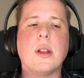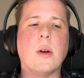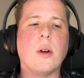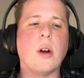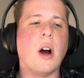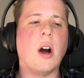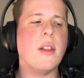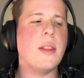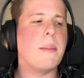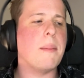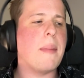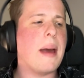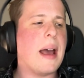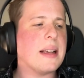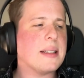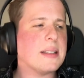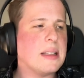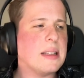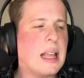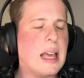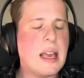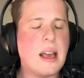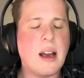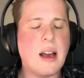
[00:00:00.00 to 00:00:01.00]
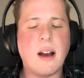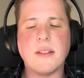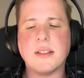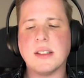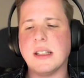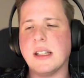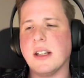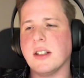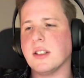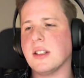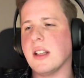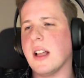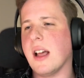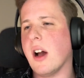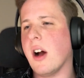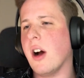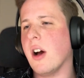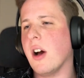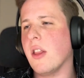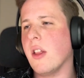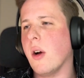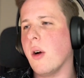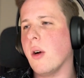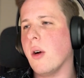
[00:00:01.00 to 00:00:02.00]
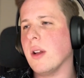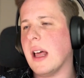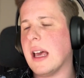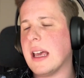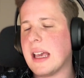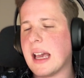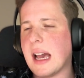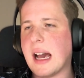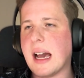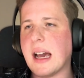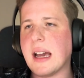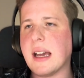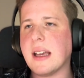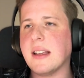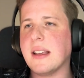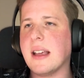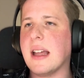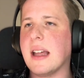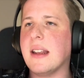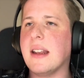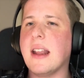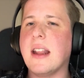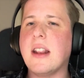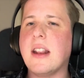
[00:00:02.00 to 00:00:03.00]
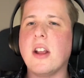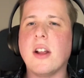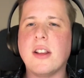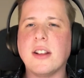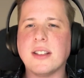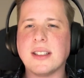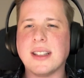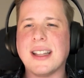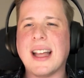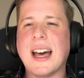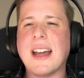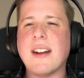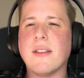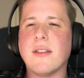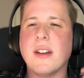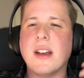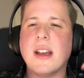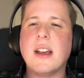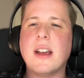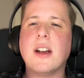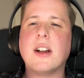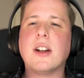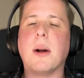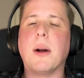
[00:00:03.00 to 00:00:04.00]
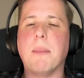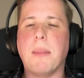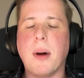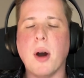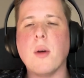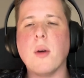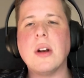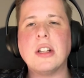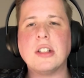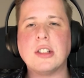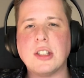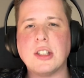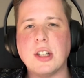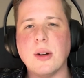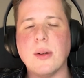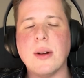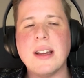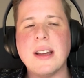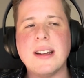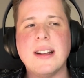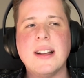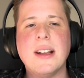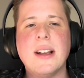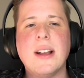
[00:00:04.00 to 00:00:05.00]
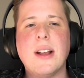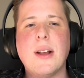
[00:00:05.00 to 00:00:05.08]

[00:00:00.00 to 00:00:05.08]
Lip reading: all the mass layoffs, and there's the whole AI, and there's a lot of components to it.